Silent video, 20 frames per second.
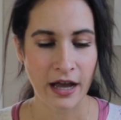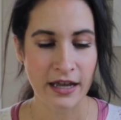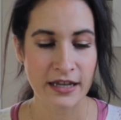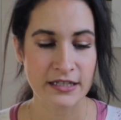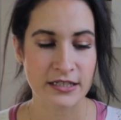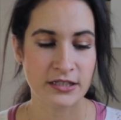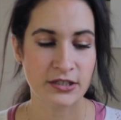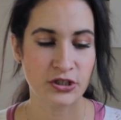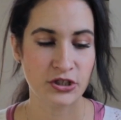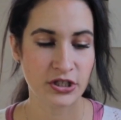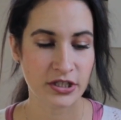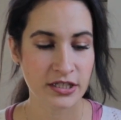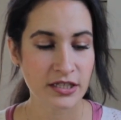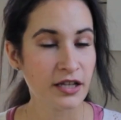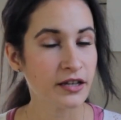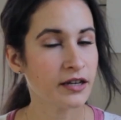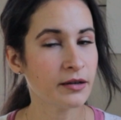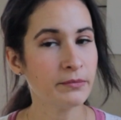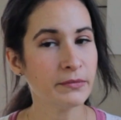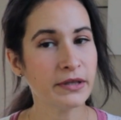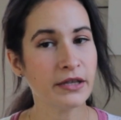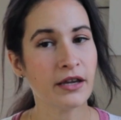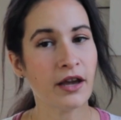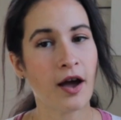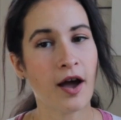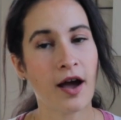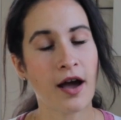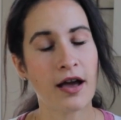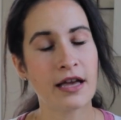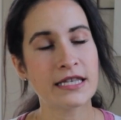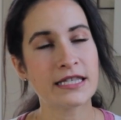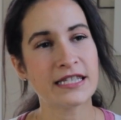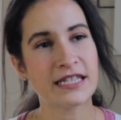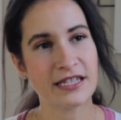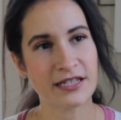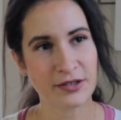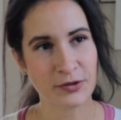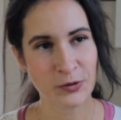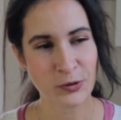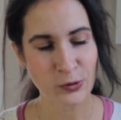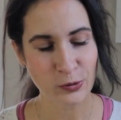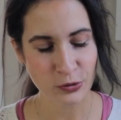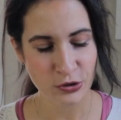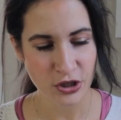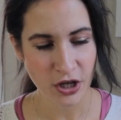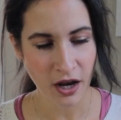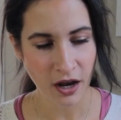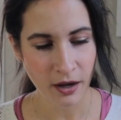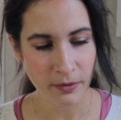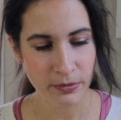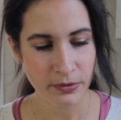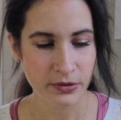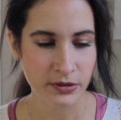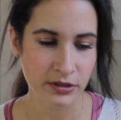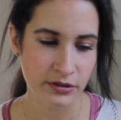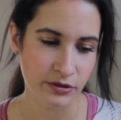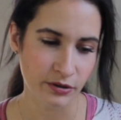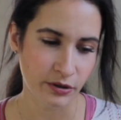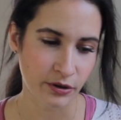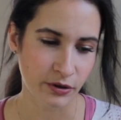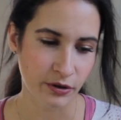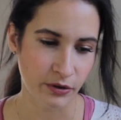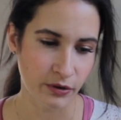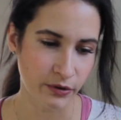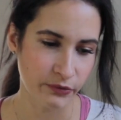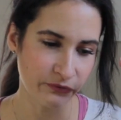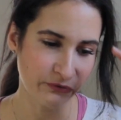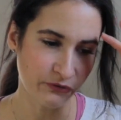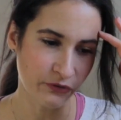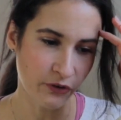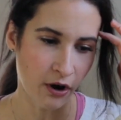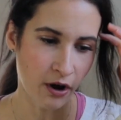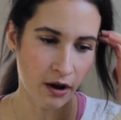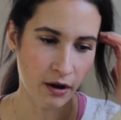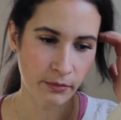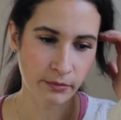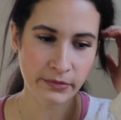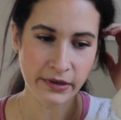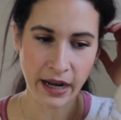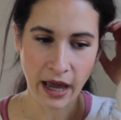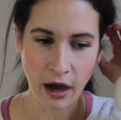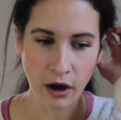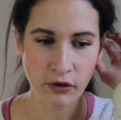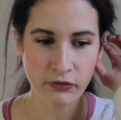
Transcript: It's just gonna be a seasonal job, so from